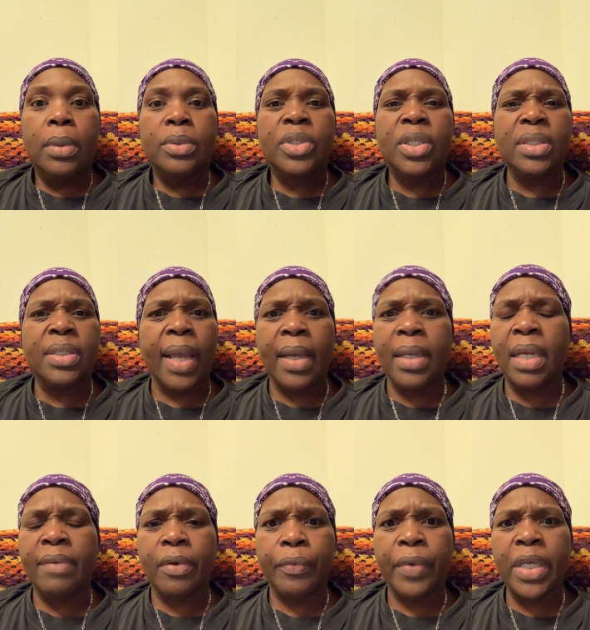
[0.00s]
She's ain't
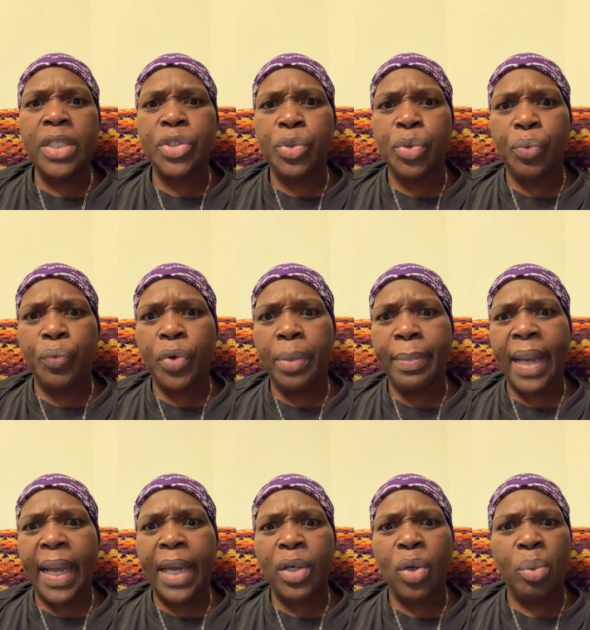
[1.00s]
never raised you to run
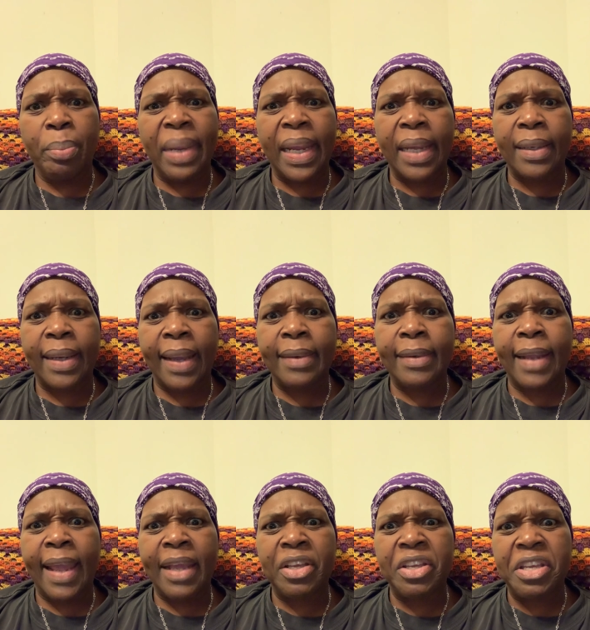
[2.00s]
behind no man like
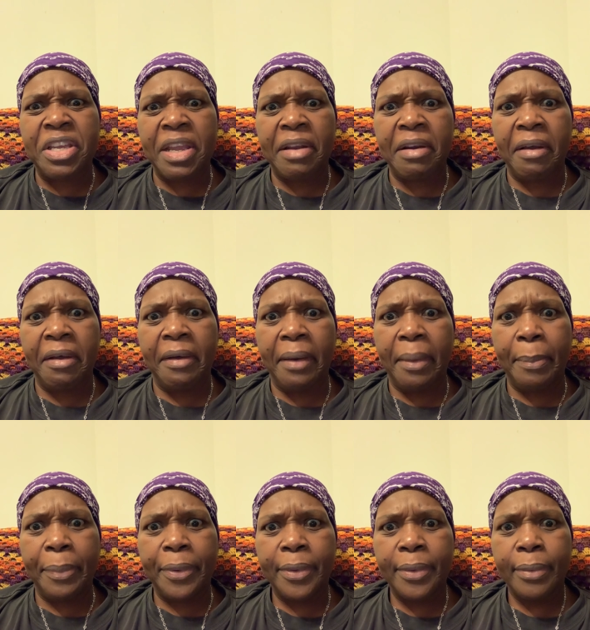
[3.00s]
that. Get up.
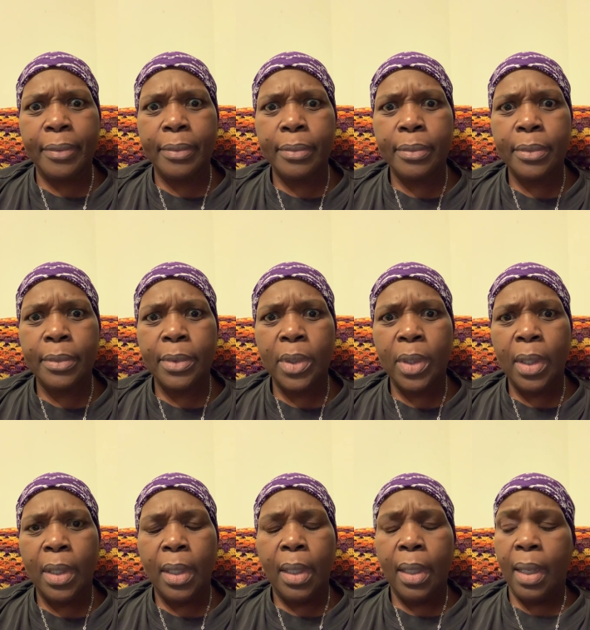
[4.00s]

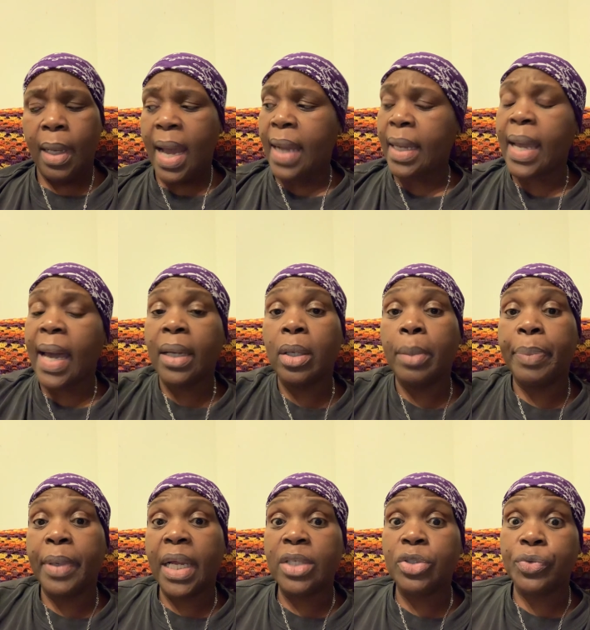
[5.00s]
I got up
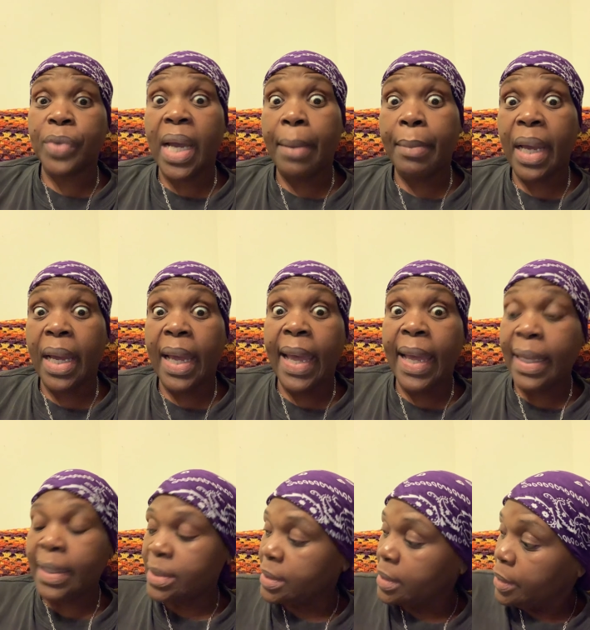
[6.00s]
and I dried my
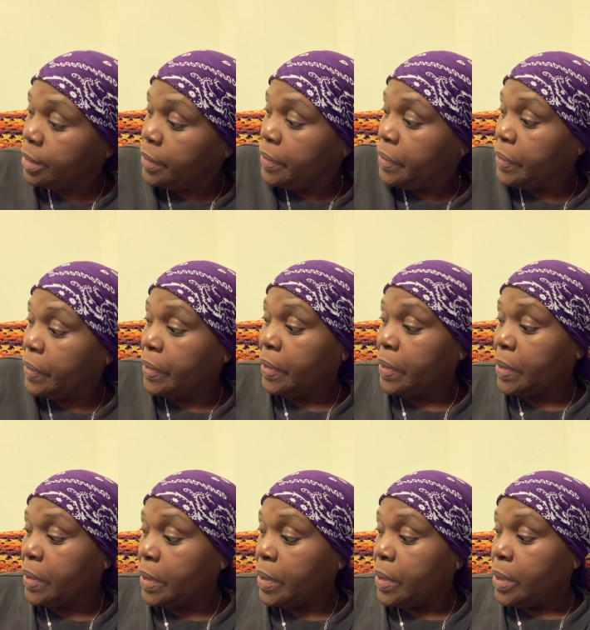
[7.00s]
eyes
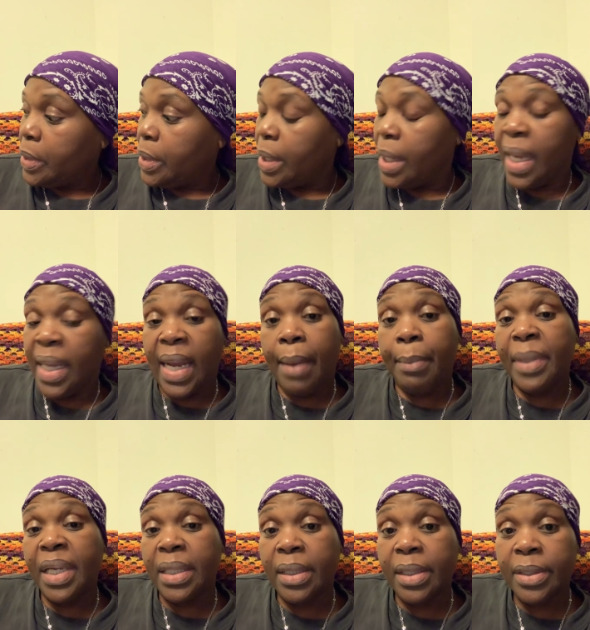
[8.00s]
and I
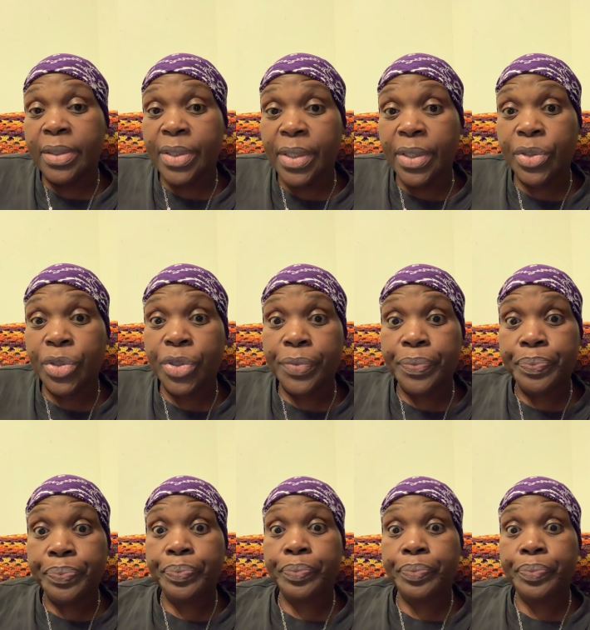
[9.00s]
made a decision.